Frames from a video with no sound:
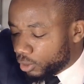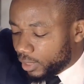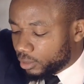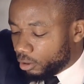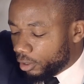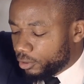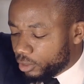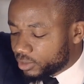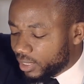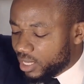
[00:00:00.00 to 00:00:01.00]
sure that the
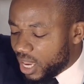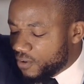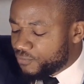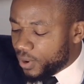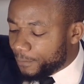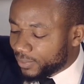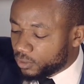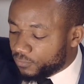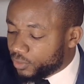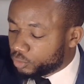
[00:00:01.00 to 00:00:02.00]
onions and every part
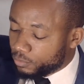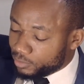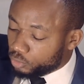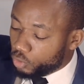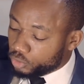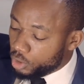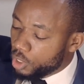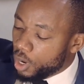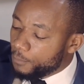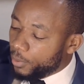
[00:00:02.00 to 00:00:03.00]
of the tomatoes,
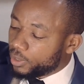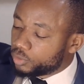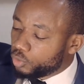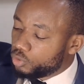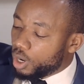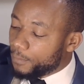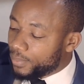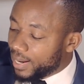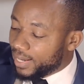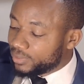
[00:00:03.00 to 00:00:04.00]
but do not
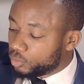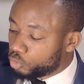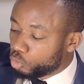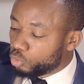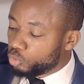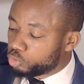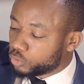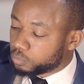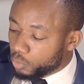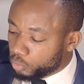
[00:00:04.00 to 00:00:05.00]
blend too
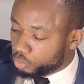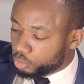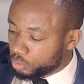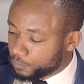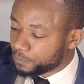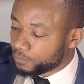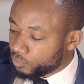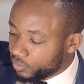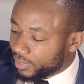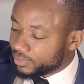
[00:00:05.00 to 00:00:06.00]
smooth.
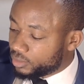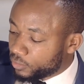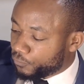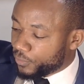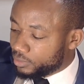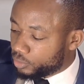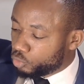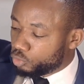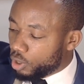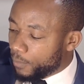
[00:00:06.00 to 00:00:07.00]
That is different.
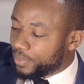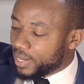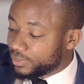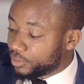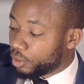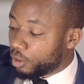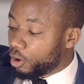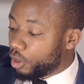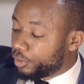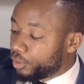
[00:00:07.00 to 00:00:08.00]
Do not blend your
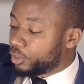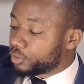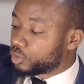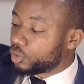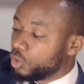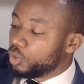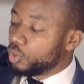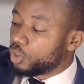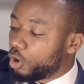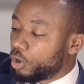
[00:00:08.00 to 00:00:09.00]
onions
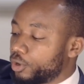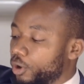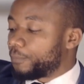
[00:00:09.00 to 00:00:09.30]
or